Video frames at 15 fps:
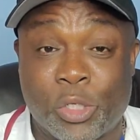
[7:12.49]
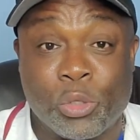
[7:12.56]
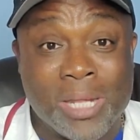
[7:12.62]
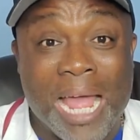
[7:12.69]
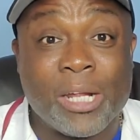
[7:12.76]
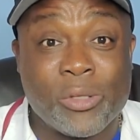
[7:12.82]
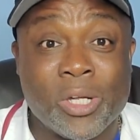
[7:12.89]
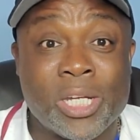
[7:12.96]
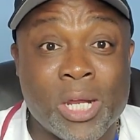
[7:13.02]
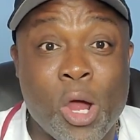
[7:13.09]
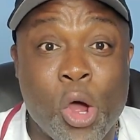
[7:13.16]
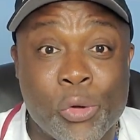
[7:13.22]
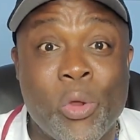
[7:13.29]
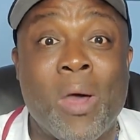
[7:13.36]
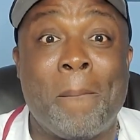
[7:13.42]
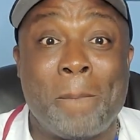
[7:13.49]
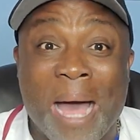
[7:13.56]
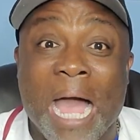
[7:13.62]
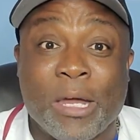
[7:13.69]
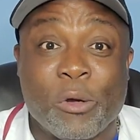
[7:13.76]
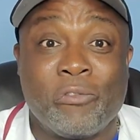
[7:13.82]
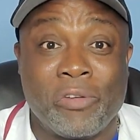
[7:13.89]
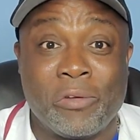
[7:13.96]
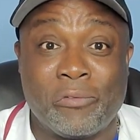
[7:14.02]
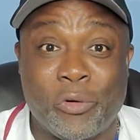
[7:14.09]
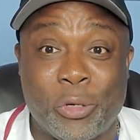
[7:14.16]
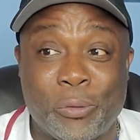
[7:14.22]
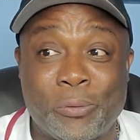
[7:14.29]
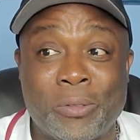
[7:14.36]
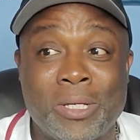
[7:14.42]
The doctor gonna order a Baclofen
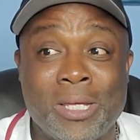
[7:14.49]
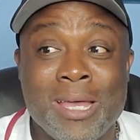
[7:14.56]
for you.